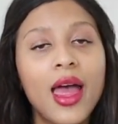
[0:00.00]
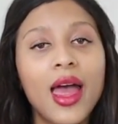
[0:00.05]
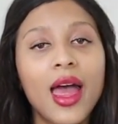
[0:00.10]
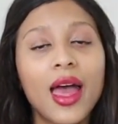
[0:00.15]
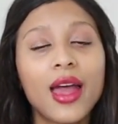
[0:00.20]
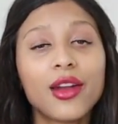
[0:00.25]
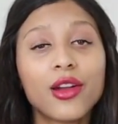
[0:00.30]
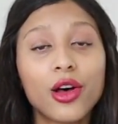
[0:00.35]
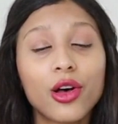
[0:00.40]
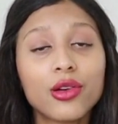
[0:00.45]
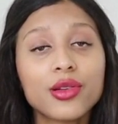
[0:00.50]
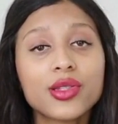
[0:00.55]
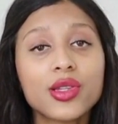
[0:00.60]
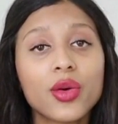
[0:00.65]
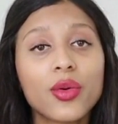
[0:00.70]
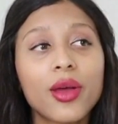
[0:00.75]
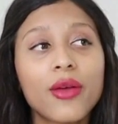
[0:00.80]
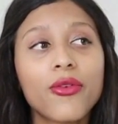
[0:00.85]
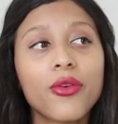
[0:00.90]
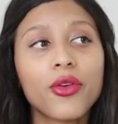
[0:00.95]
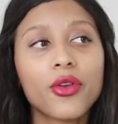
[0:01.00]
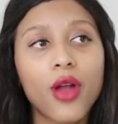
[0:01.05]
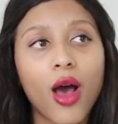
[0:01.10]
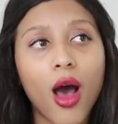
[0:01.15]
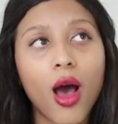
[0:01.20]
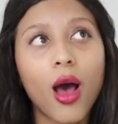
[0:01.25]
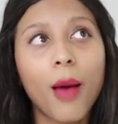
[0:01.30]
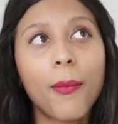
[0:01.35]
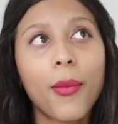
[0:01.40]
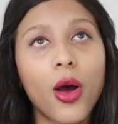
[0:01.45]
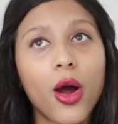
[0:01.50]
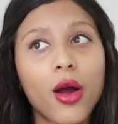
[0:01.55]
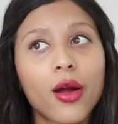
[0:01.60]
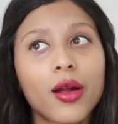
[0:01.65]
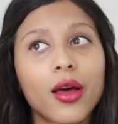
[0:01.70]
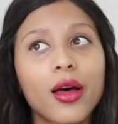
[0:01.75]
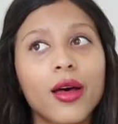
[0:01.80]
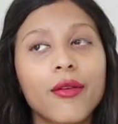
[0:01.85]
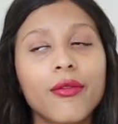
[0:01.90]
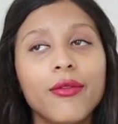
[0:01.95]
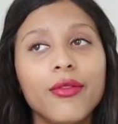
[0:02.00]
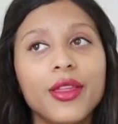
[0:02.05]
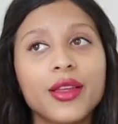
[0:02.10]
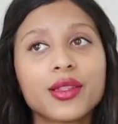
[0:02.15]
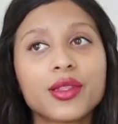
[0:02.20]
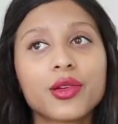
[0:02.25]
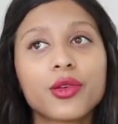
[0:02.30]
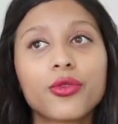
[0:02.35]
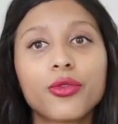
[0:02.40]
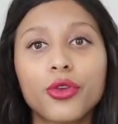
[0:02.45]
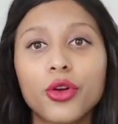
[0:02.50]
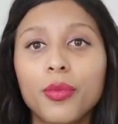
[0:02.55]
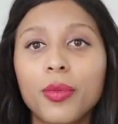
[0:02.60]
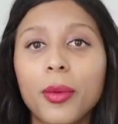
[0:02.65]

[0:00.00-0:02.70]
And also, if you're not a part of this group,